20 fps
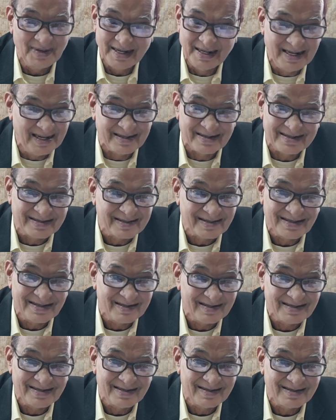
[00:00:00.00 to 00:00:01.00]
We didn't.
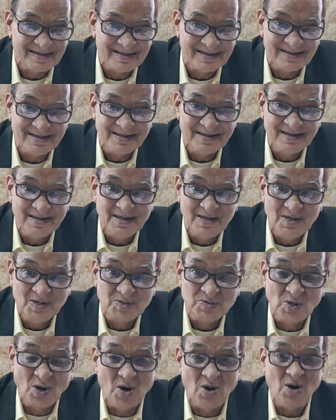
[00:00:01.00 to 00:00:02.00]

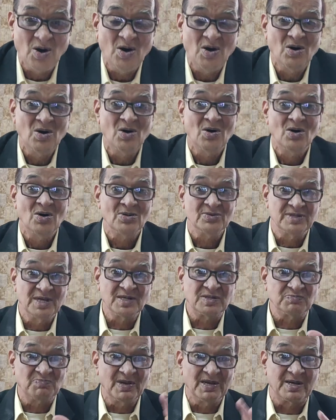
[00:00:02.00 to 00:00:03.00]
So,
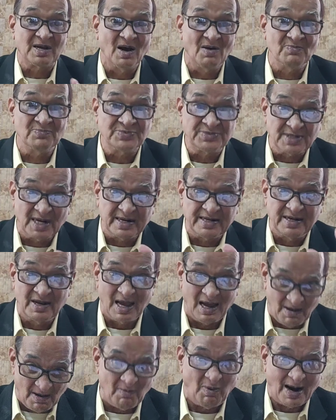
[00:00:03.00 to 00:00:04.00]
this becomes, uh,
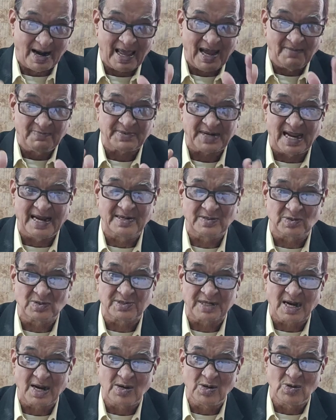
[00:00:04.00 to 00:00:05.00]
uh, what I am trying
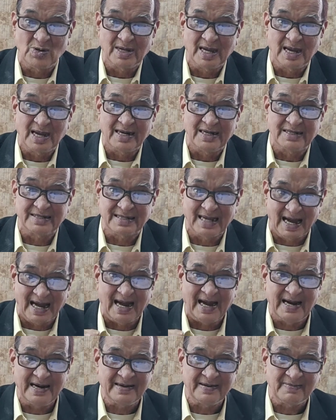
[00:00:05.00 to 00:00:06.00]
to tell you here is
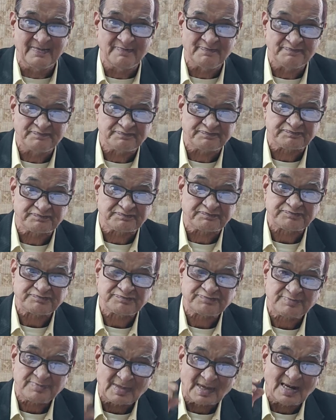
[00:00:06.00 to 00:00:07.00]
that
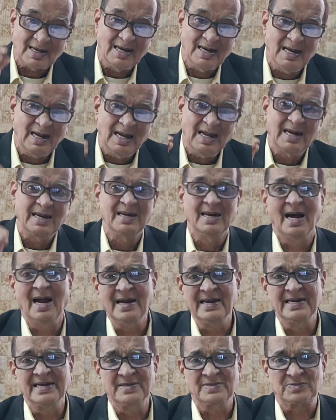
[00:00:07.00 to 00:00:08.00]

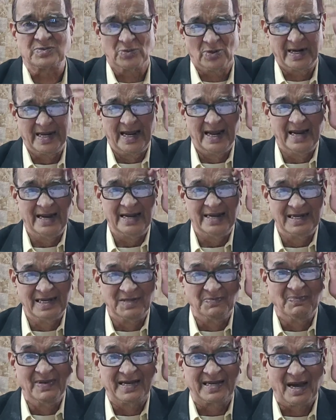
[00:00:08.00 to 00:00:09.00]
learning today
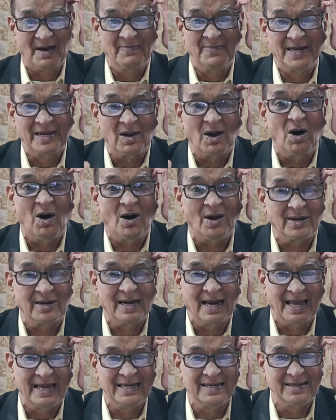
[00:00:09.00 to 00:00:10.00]
is becoming
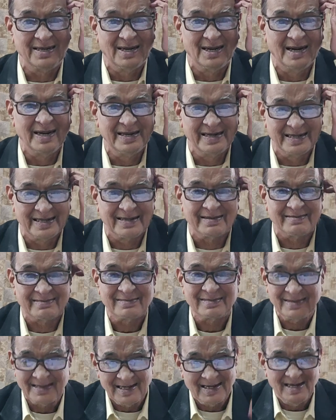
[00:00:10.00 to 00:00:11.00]
online learning.
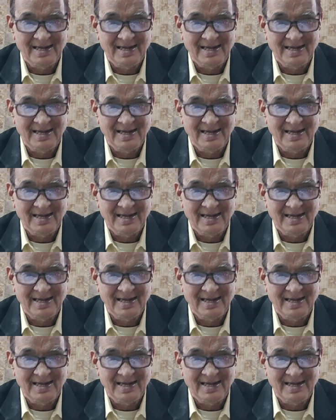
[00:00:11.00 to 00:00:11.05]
